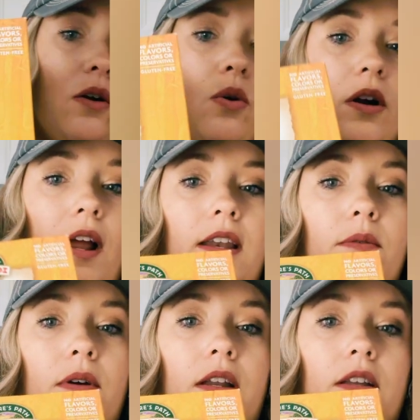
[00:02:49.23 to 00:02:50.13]
or
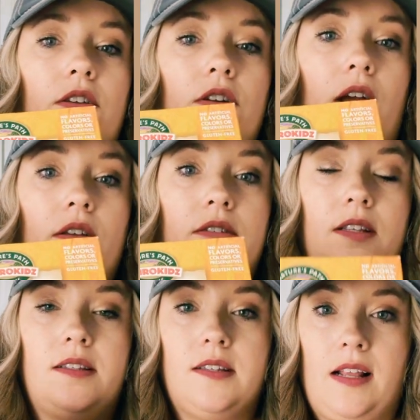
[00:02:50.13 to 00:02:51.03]
anyone in your house
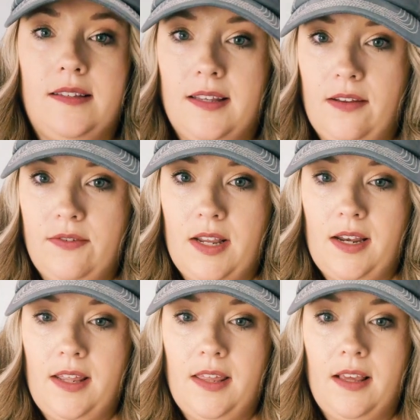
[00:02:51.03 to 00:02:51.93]
that's sensitive to
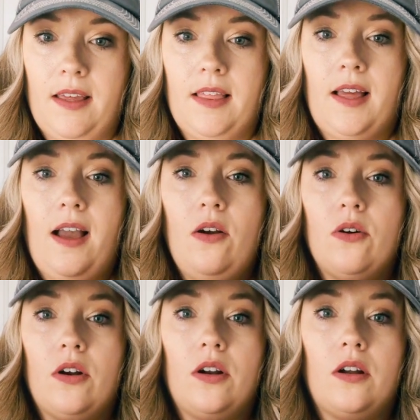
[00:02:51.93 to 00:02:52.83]
anything like that
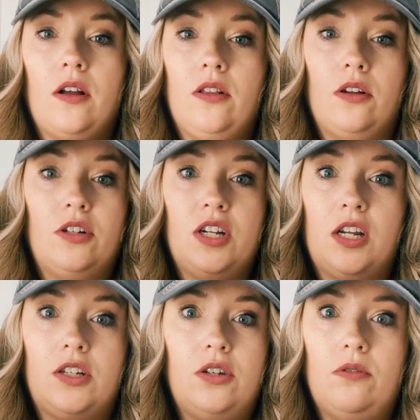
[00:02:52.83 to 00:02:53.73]
or
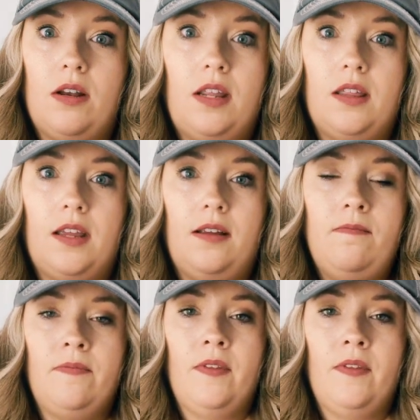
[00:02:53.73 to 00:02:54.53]
allergic to anything.